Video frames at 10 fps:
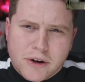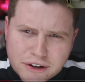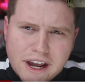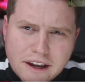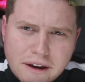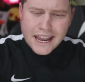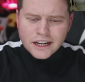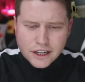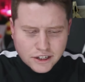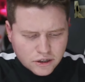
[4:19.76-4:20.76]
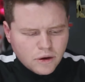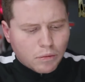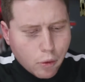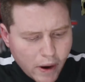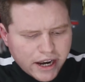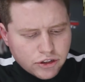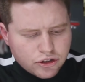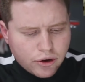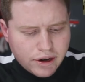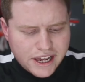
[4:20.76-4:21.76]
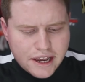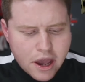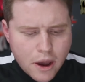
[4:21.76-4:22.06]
I can't imagine him fighting either, though.